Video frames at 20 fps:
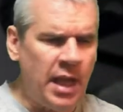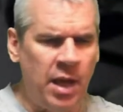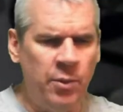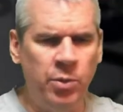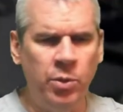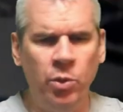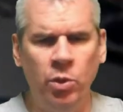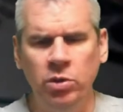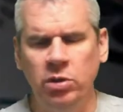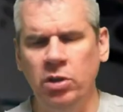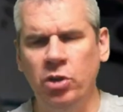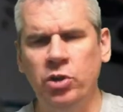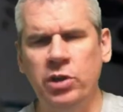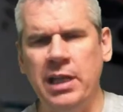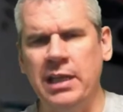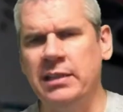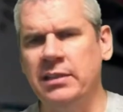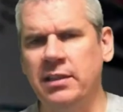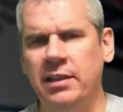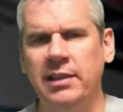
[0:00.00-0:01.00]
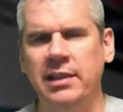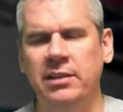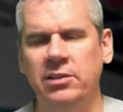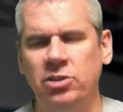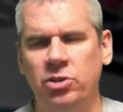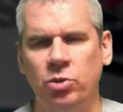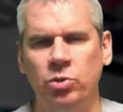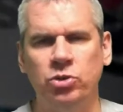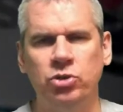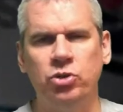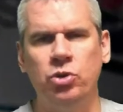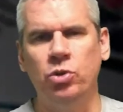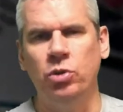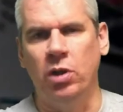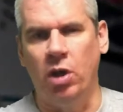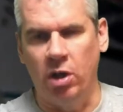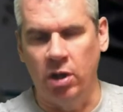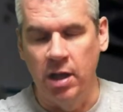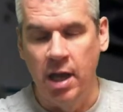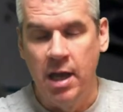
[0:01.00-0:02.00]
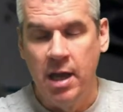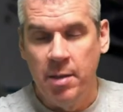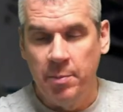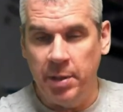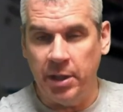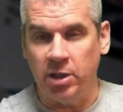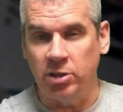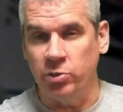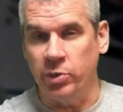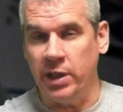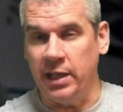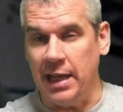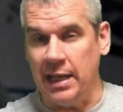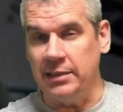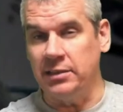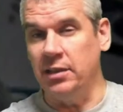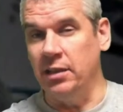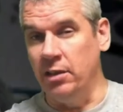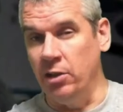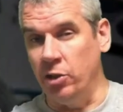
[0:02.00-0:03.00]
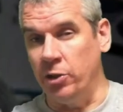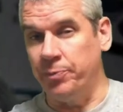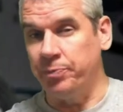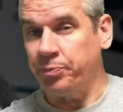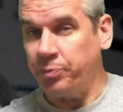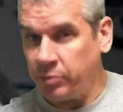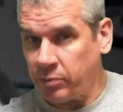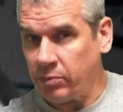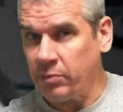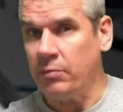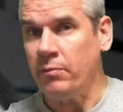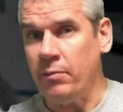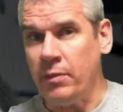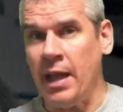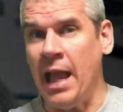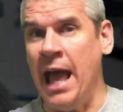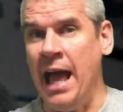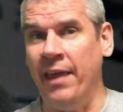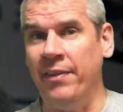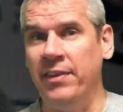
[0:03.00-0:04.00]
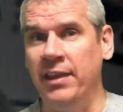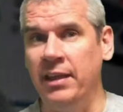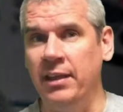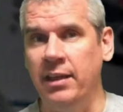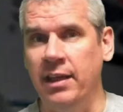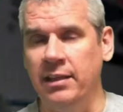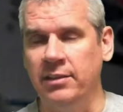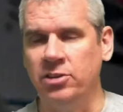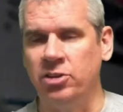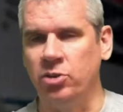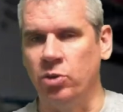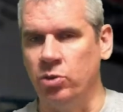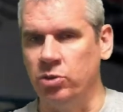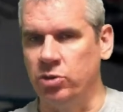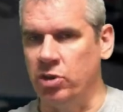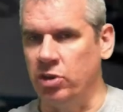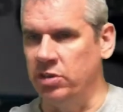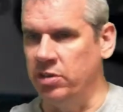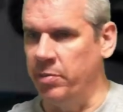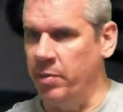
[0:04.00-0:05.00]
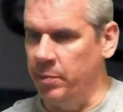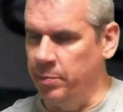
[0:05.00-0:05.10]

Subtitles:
And we won't look into the insoles too long, because we can actually look at the insoles, because they've